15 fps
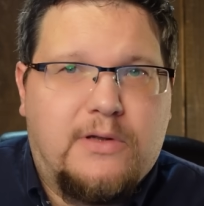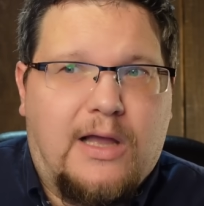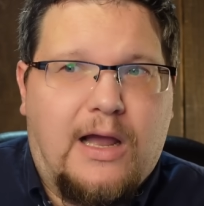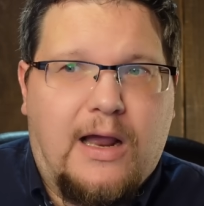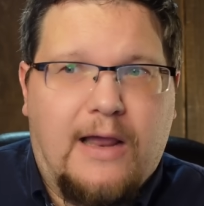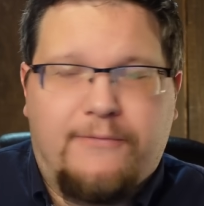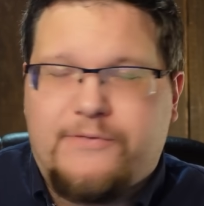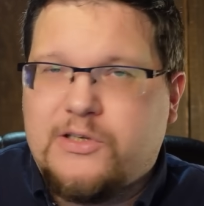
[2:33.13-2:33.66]

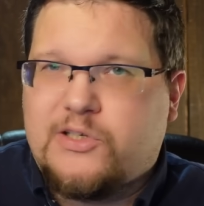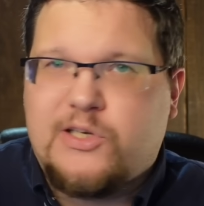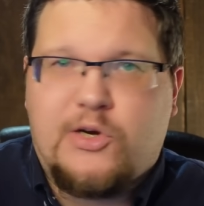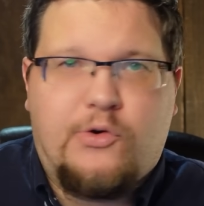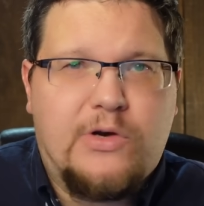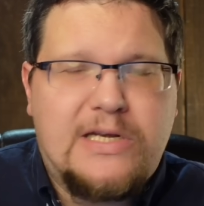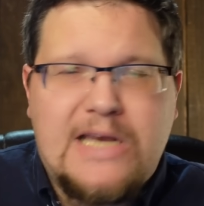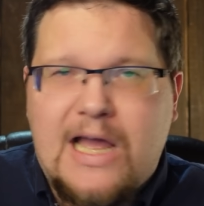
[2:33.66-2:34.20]
Uh, if this is a
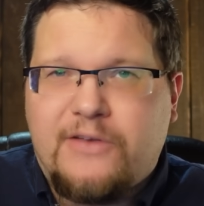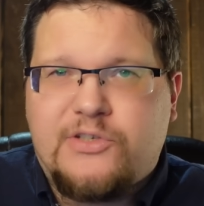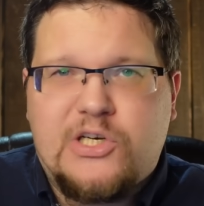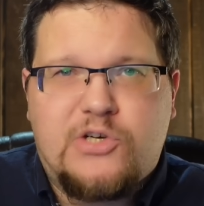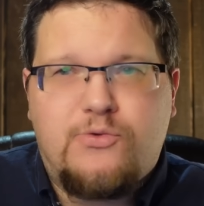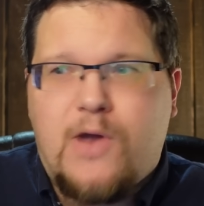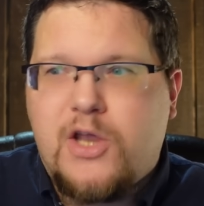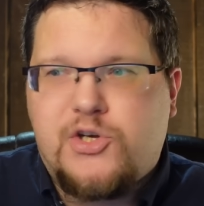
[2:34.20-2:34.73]
grid down
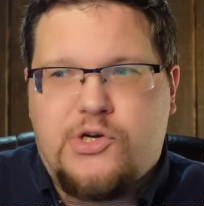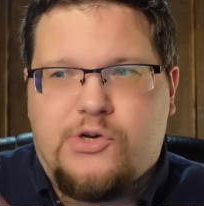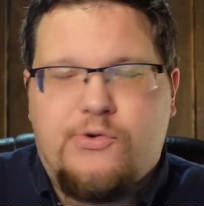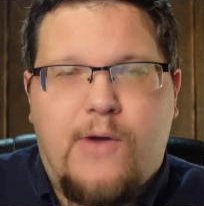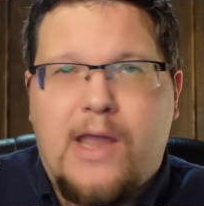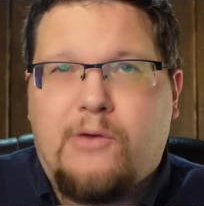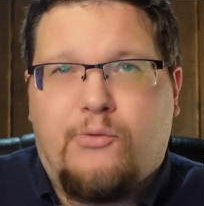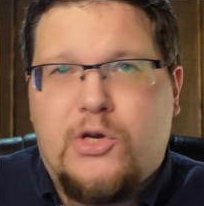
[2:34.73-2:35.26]
situation,
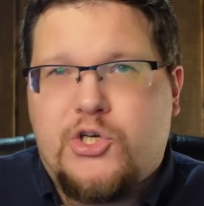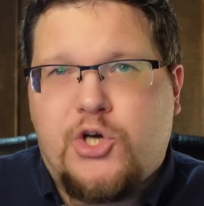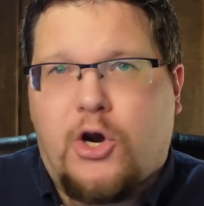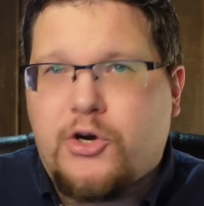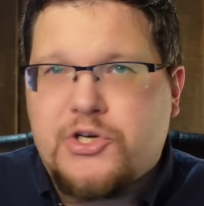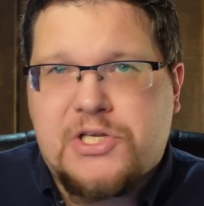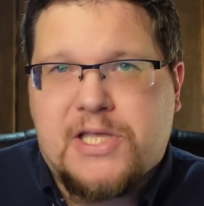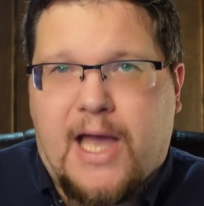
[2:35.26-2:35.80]
you ain't
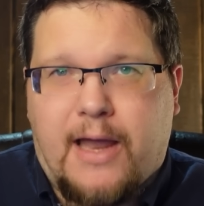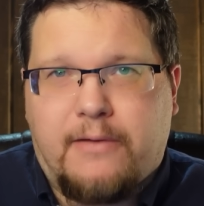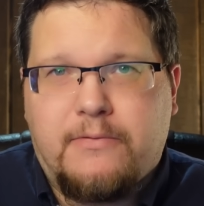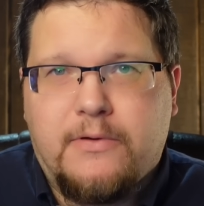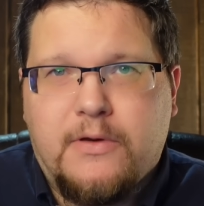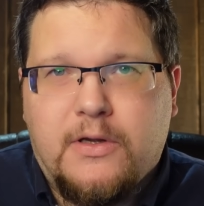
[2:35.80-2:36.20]
recharging that.